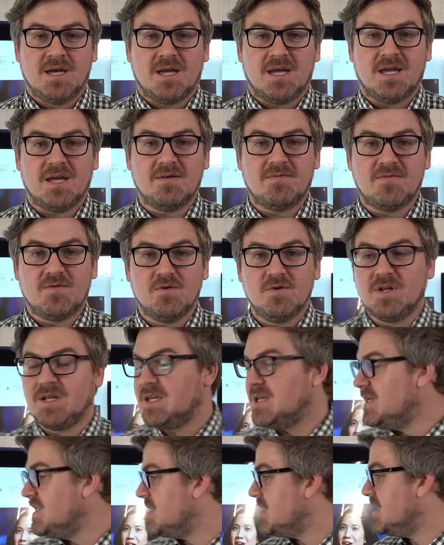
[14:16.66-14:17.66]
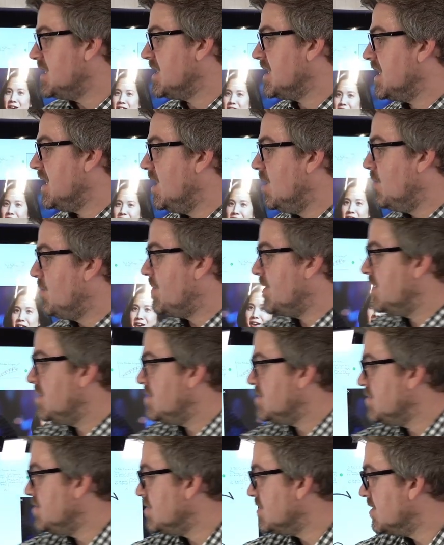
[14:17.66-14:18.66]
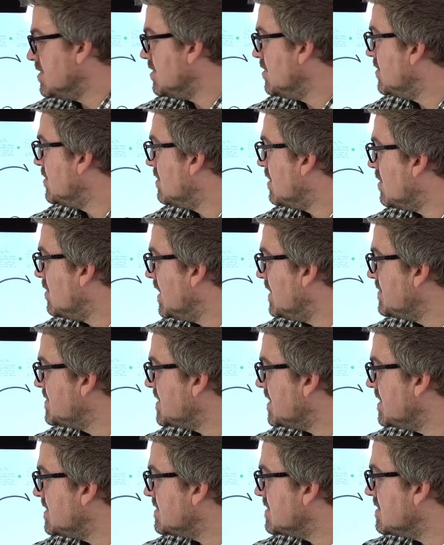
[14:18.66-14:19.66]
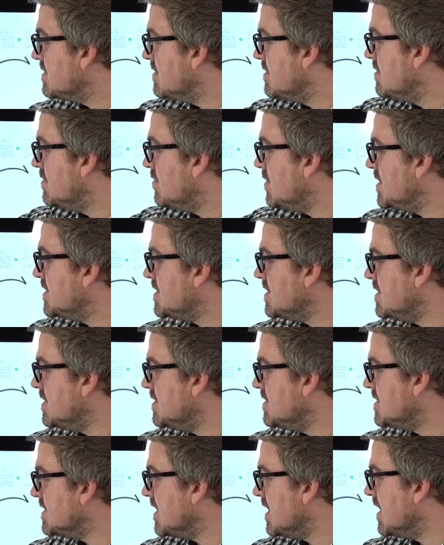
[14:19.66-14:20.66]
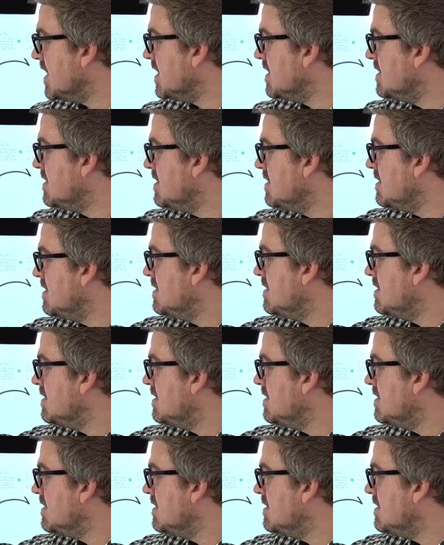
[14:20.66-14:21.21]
If you need any help, you can go to our website, which is, again,